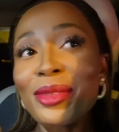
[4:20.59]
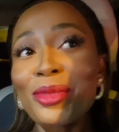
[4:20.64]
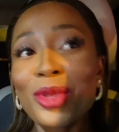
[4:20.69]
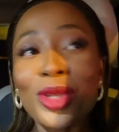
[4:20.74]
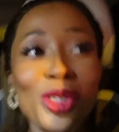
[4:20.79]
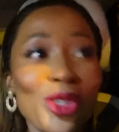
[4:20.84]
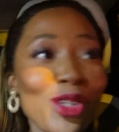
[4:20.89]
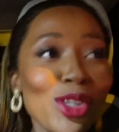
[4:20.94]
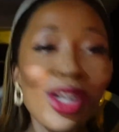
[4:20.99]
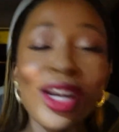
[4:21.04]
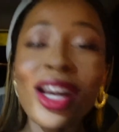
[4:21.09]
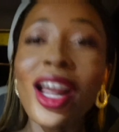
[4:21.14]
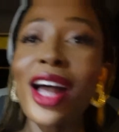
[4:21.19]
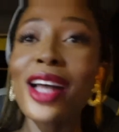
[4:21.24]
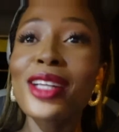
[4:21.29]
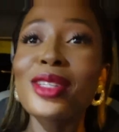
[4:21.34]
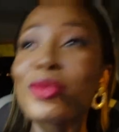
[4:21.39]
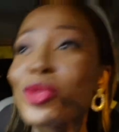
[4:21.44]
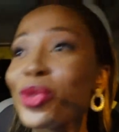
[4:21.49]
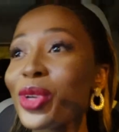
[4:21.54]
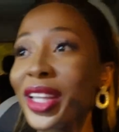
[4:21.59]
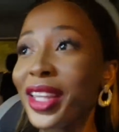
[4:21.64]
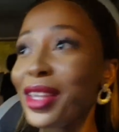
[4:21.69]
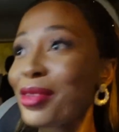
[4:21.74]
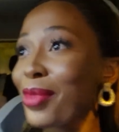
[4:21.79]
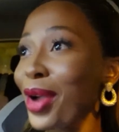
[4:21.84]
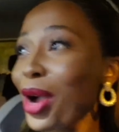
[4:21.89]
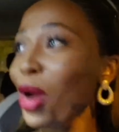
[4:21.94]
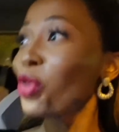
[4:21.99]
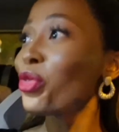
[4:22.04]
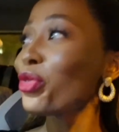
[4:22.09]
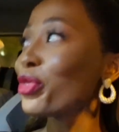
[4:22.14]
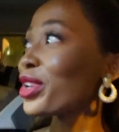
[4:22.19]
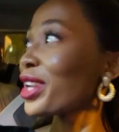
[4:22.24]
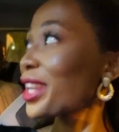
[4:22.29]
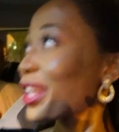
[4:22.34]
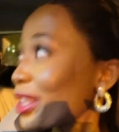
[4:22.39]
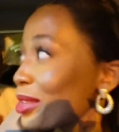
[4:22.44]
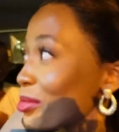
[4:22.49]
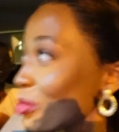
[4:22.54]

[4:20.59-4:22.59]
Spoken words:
because she's gonna ask me, I'm feeling.